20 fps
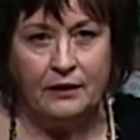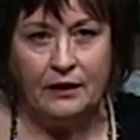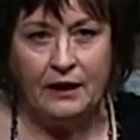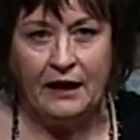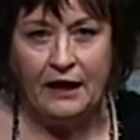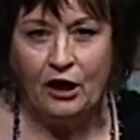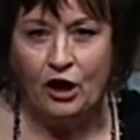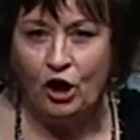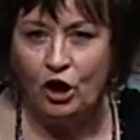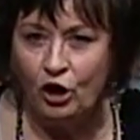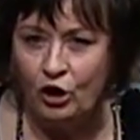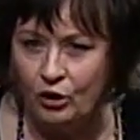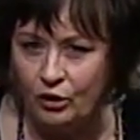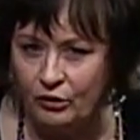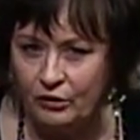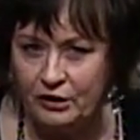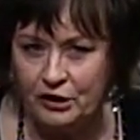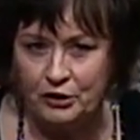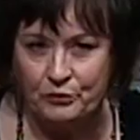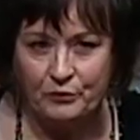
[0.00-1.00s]

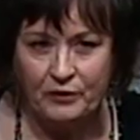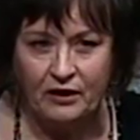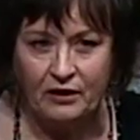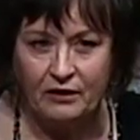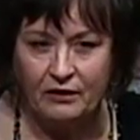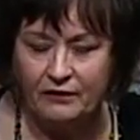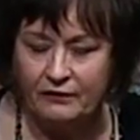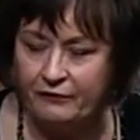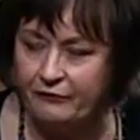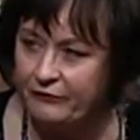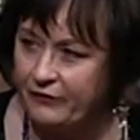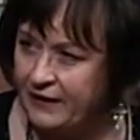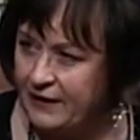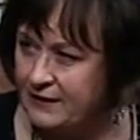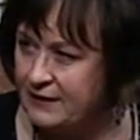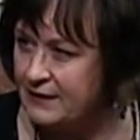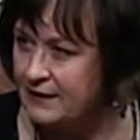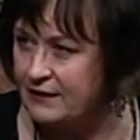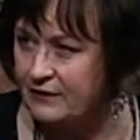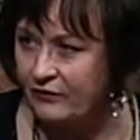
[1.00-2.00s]
encouragement on the
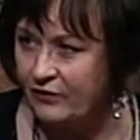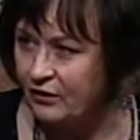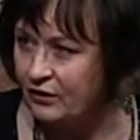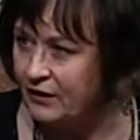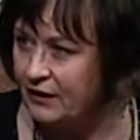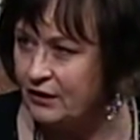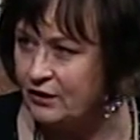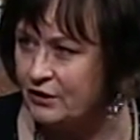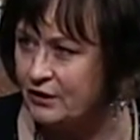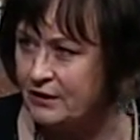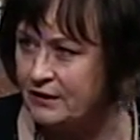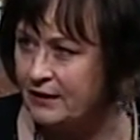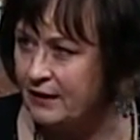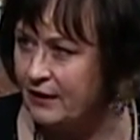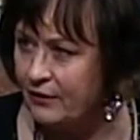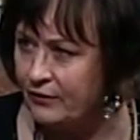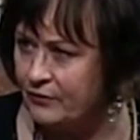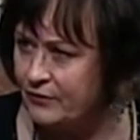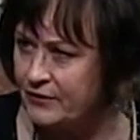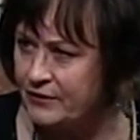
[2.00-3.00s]
faces of our
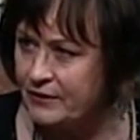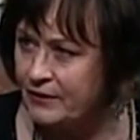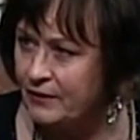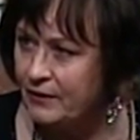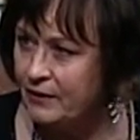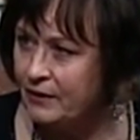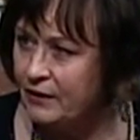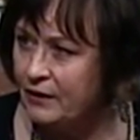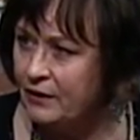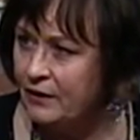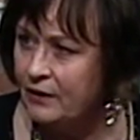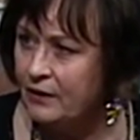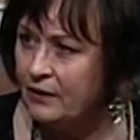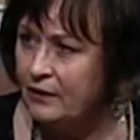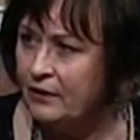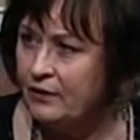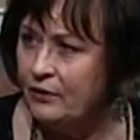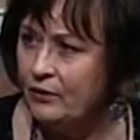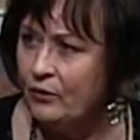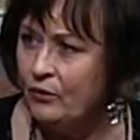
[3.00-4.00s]
legislators
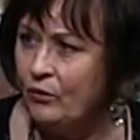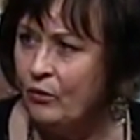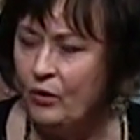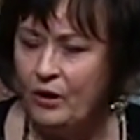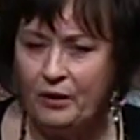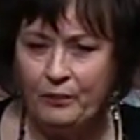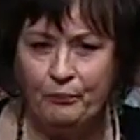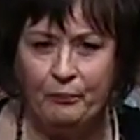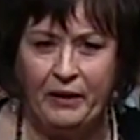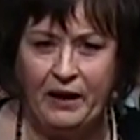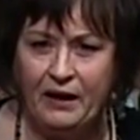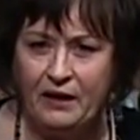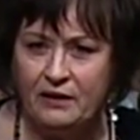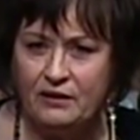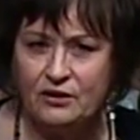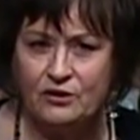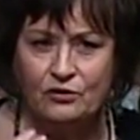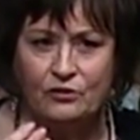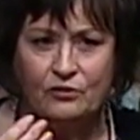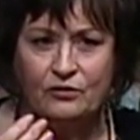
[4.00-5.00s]
when
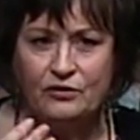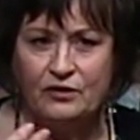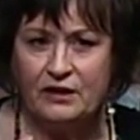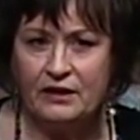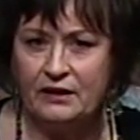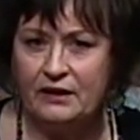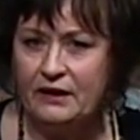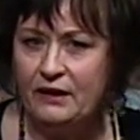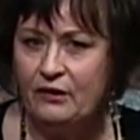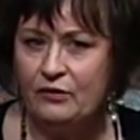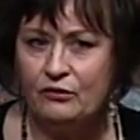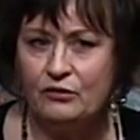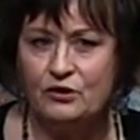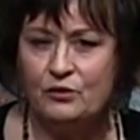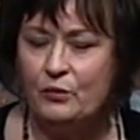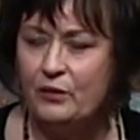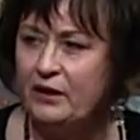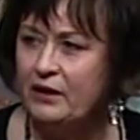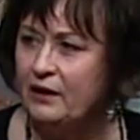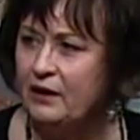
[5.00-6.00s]
pastors and leaders
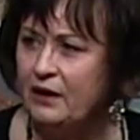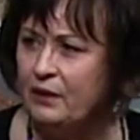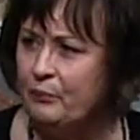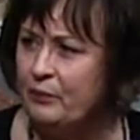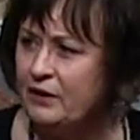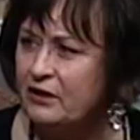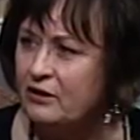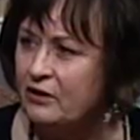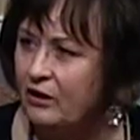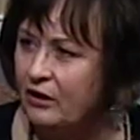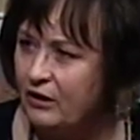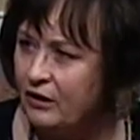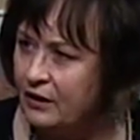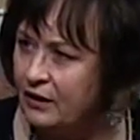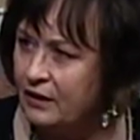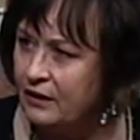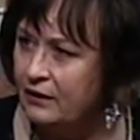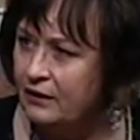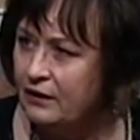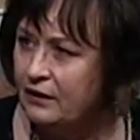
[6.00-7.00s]
would get up and
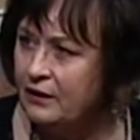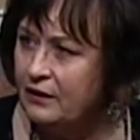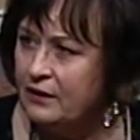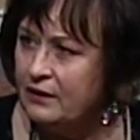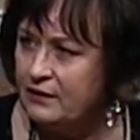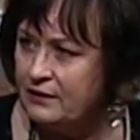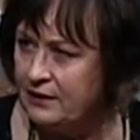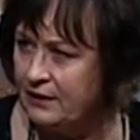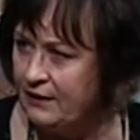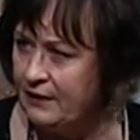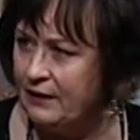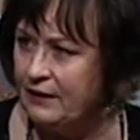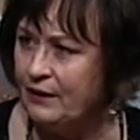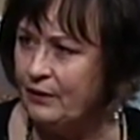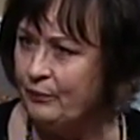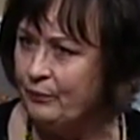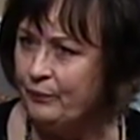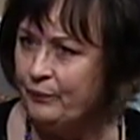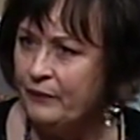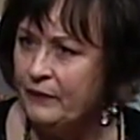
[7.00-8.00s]
talk mm-hmm. to
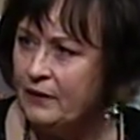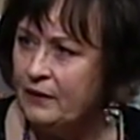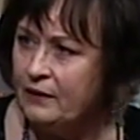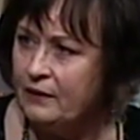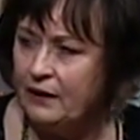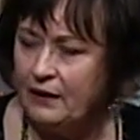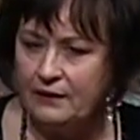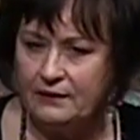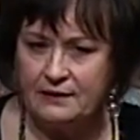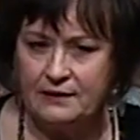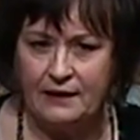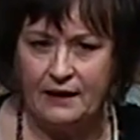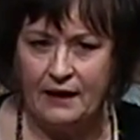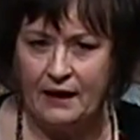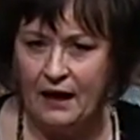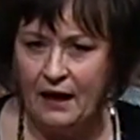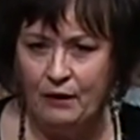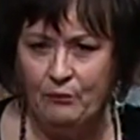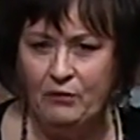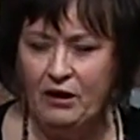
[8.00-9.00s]
them and say,
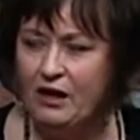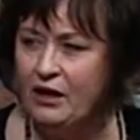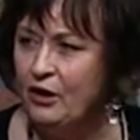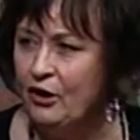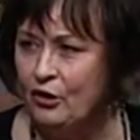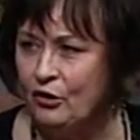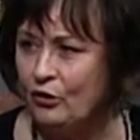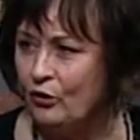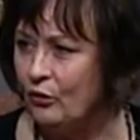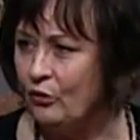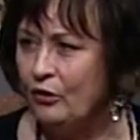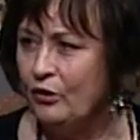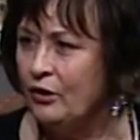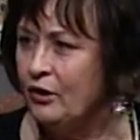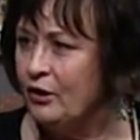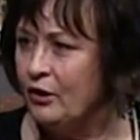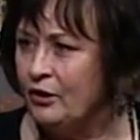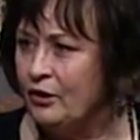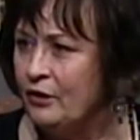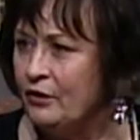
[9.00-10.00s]
I'm here
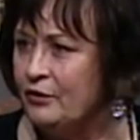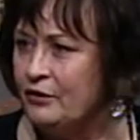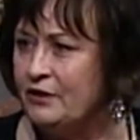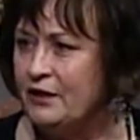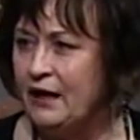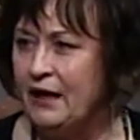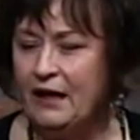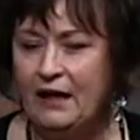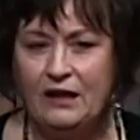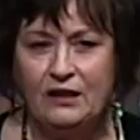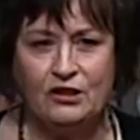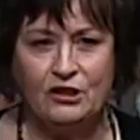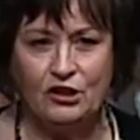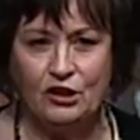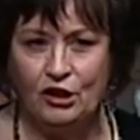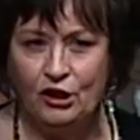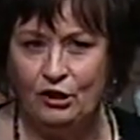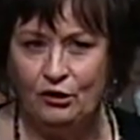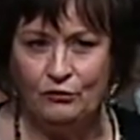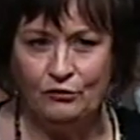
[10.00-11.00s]
to ask
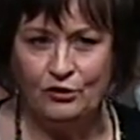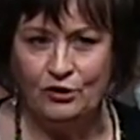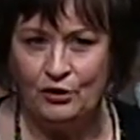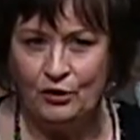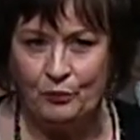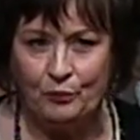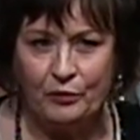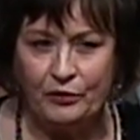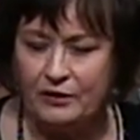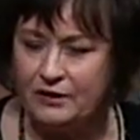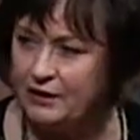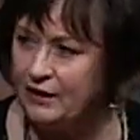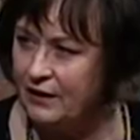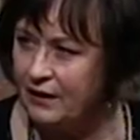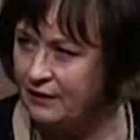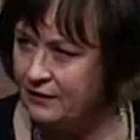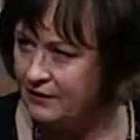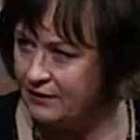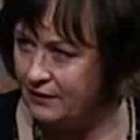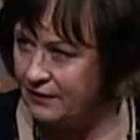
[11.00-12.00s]
you to
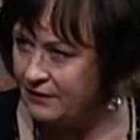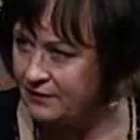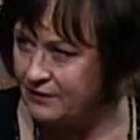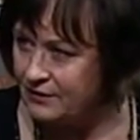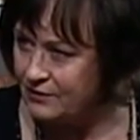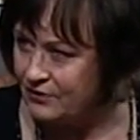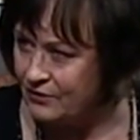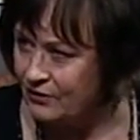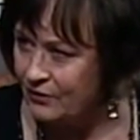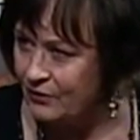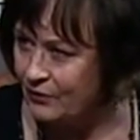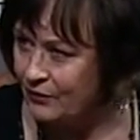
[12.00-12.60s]
protect us